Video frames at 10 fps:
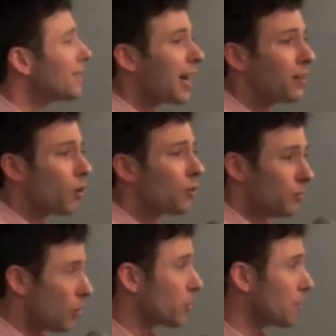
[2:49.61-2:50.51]
God
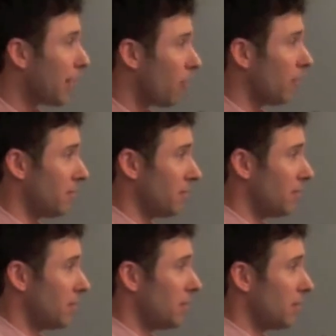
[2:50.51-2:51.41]
knows my heart,
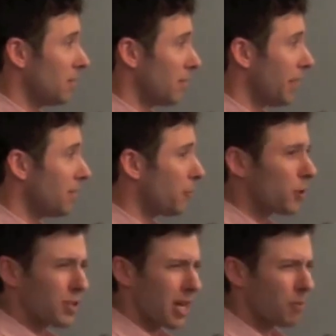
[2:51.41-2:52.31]
right?
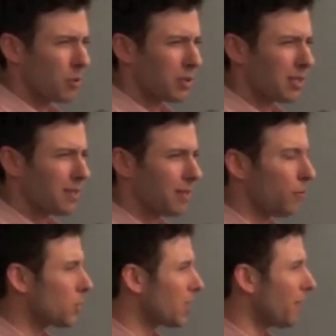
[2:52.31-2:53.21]
First Samuel
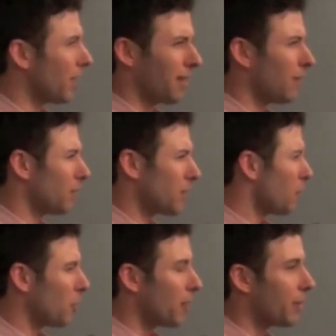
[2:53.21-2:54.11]
16, verse 7, I, or
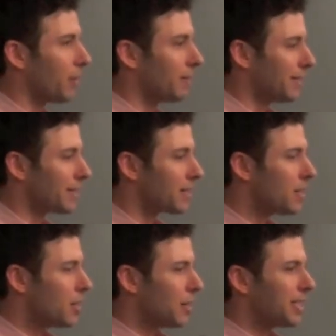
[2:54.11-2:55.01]
somewhere around there, he says,
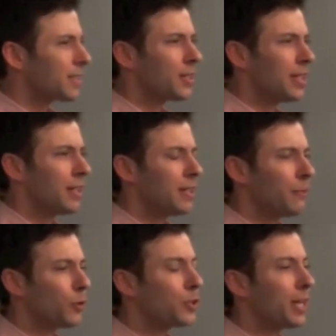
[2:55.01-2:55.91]
he says, yeah,
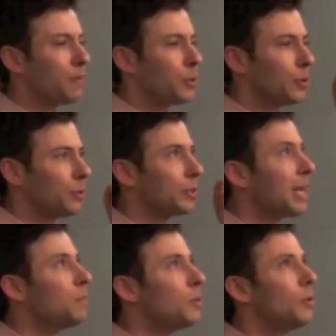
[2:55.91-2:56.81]
First Samuel,
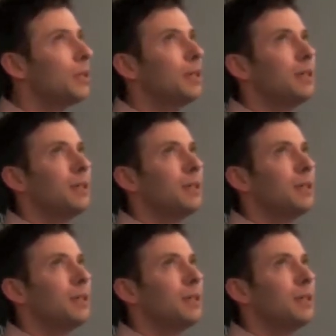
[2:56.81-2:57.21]
Samuel,